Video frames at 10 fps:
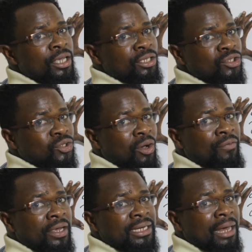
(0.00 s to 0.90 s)
in
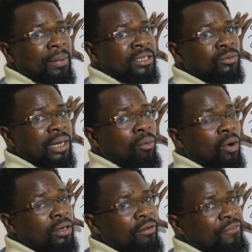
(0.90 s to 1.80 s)
solving that particular
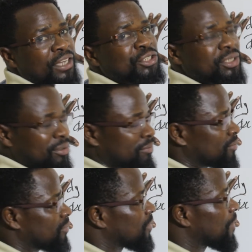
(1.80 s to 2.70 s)
word, function.
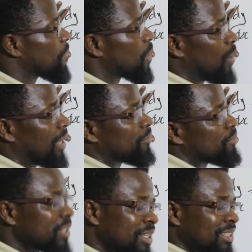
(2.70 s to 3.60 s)
Well,
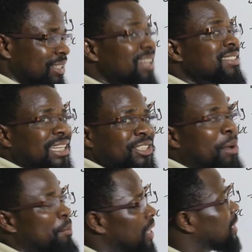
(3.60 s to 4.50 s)
this does
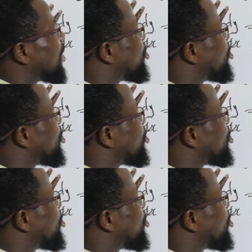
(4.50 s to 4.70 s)
not mean that